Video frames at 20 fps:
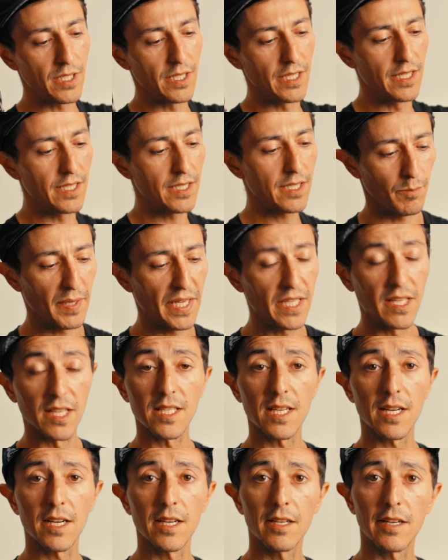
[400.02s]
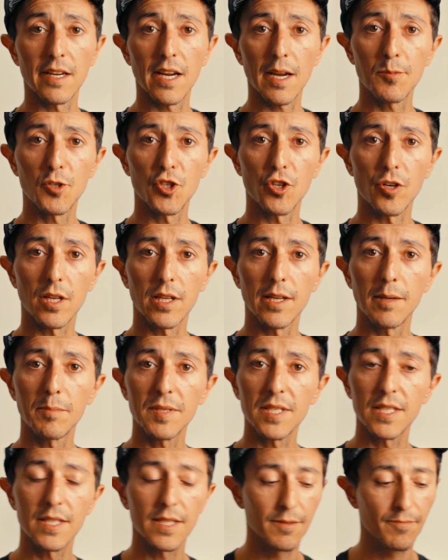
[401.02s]
these Peak Design capture
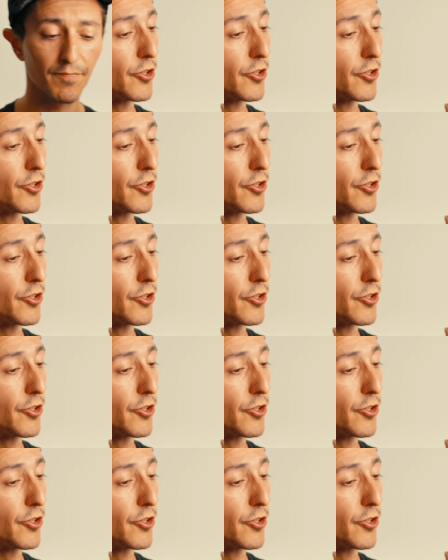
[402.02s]
clips.